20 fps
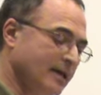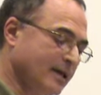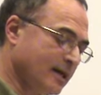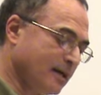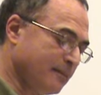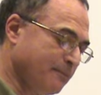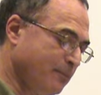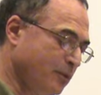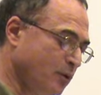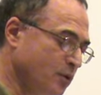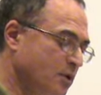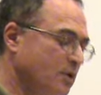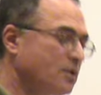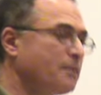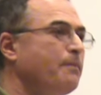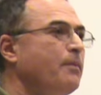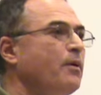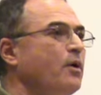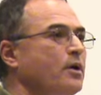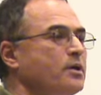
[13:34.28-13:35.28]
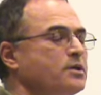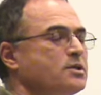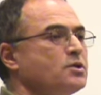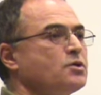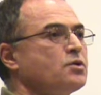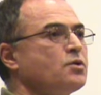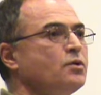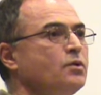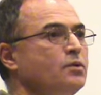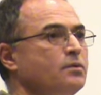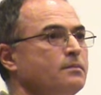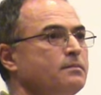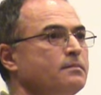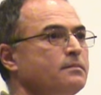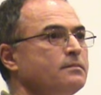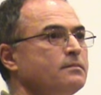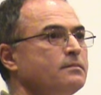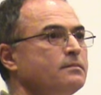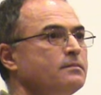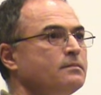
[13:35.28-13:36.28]
they can put the policies through?
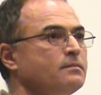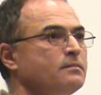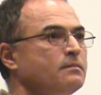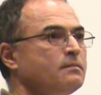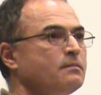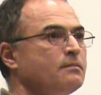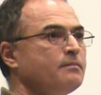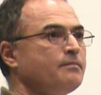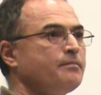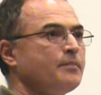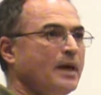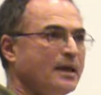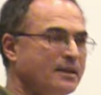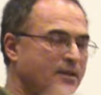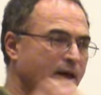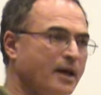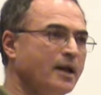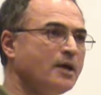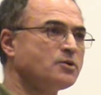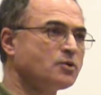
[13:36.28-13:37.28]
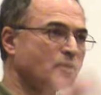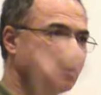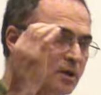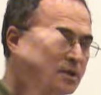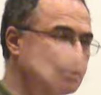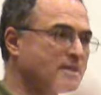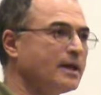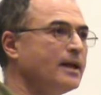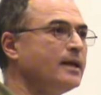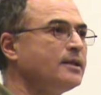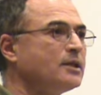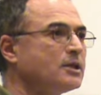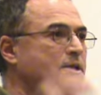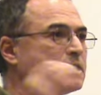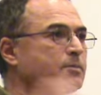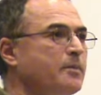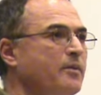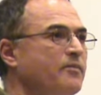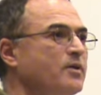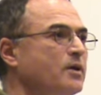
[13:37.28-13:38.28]
And the reason is the
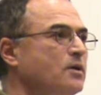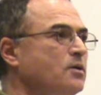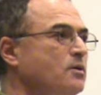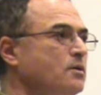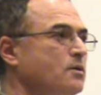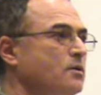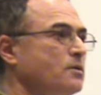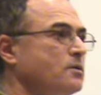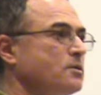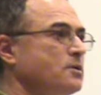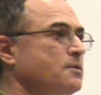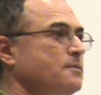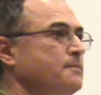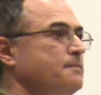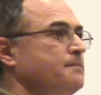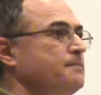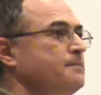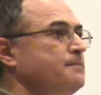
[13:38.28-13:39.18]
leadership of the unions.